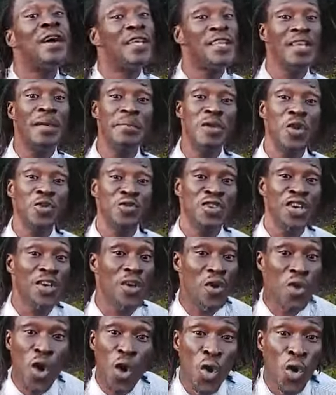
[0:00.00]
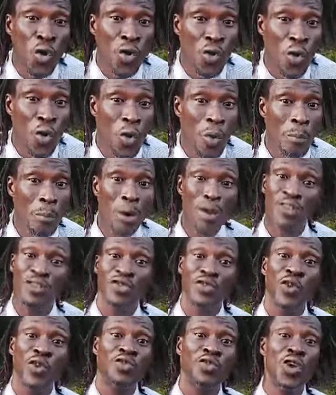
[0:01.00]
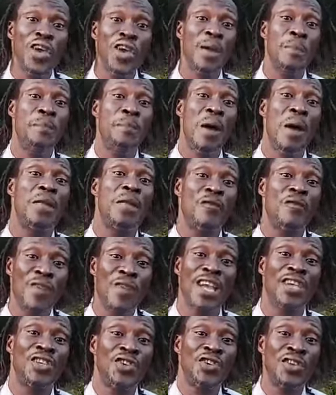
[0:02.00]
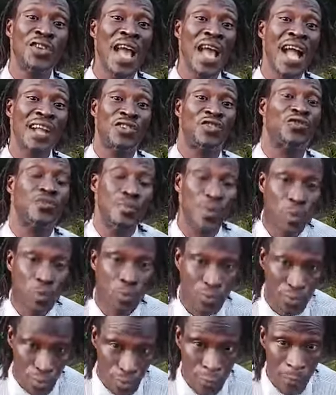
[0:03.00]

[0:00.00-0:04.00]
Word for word: the music will go, but not a public relation attribute.